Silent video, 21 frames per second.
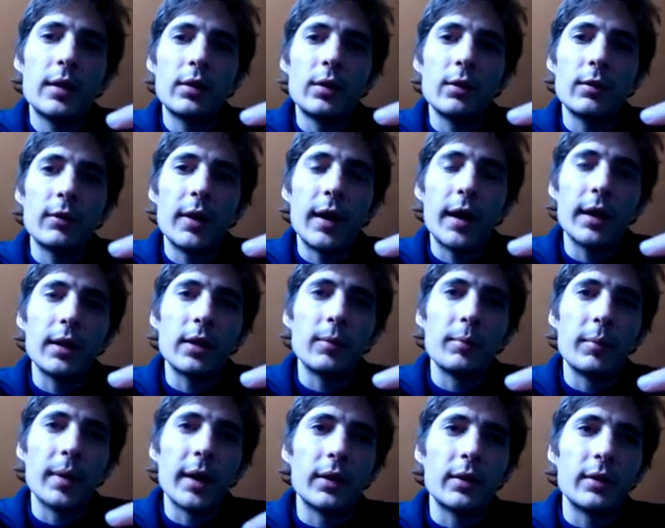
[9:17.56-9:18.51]
to find a
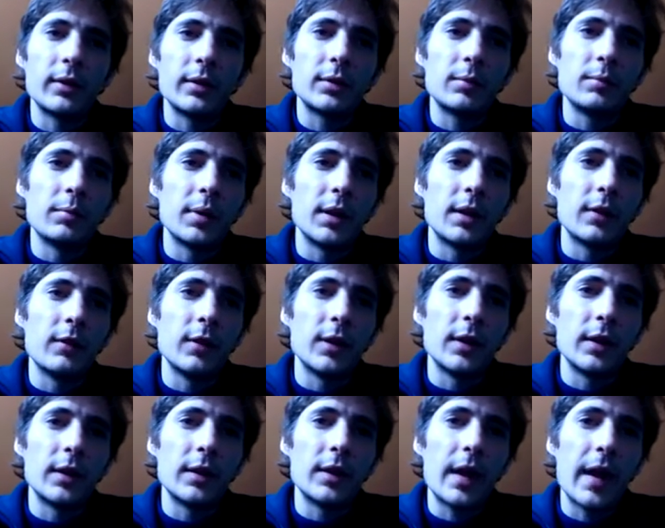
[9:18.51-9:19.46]
balance
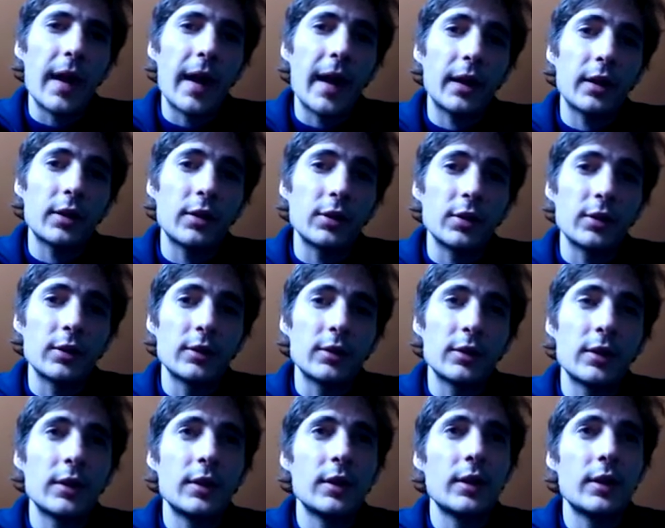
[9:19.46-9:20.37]
between action